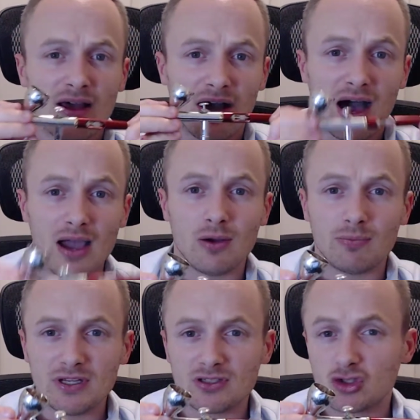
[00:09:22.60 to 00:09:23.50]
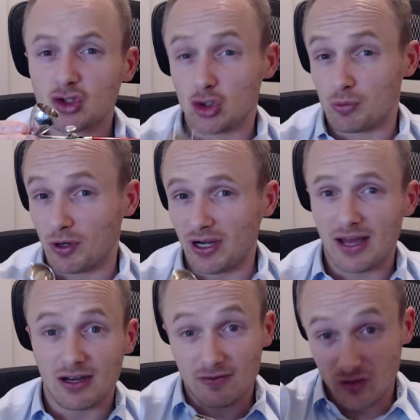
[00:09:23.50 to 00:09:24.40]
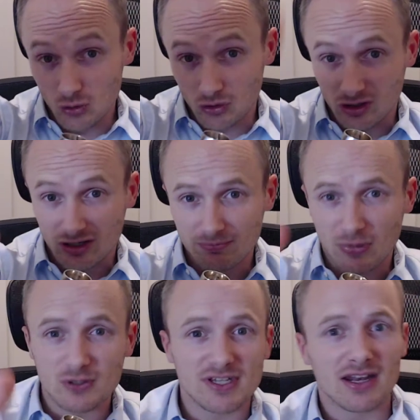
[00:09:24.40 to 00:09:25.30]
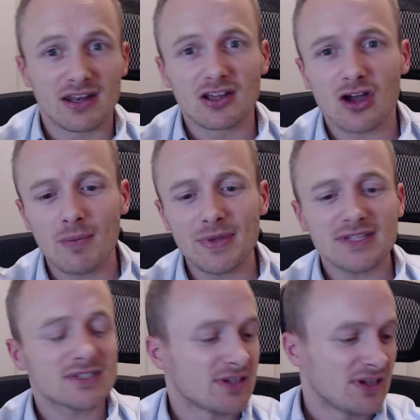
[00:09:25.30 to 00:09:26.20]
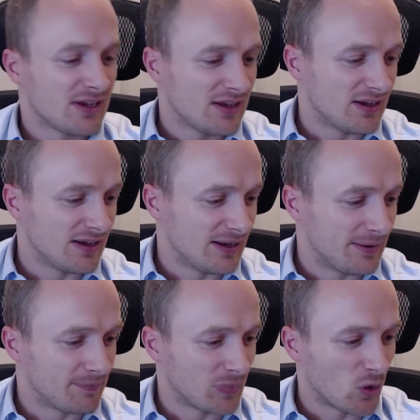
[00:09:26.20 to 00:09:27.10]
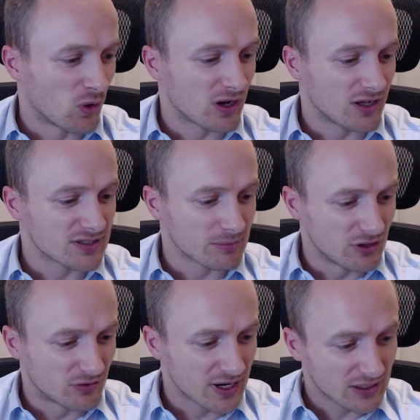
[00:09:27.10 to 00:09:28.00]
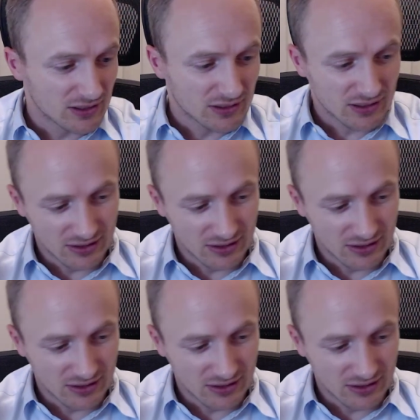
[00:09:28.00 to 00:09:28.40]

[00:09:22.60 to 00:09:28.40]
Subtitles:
I would be super glad if you post that in the comments, or contact me directly.